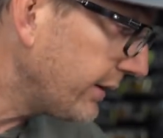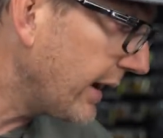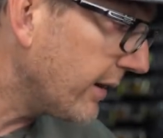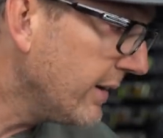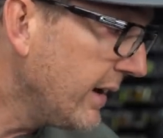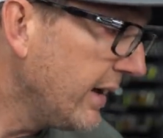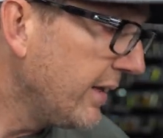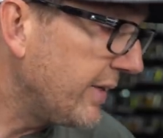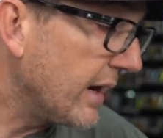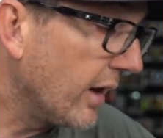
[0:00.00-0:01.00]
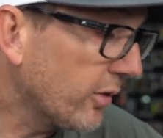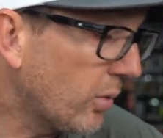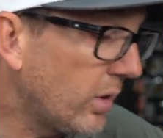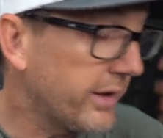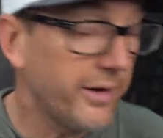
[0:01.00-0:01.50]
Now, the other
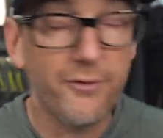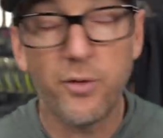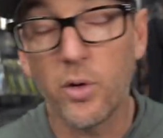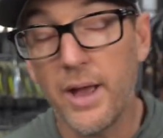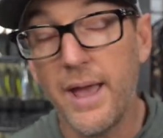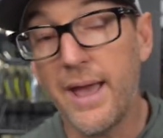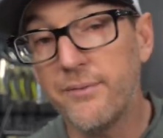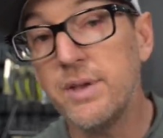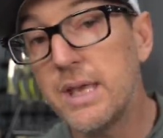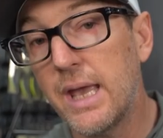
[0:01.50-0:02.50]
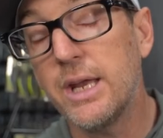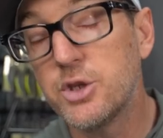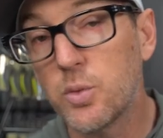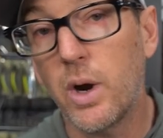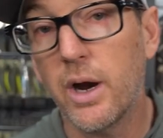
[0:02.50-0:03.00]
one for a heavy
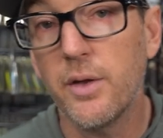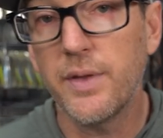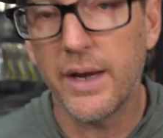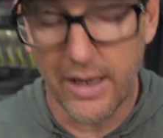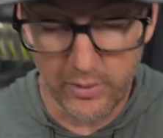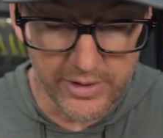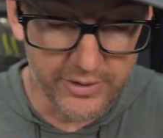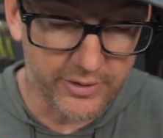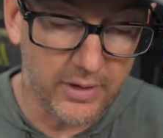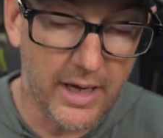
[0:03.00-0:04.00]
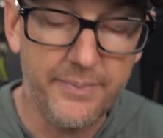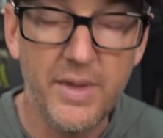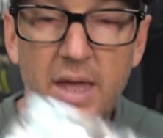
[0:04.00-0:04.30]
gauge wire that I will use a lot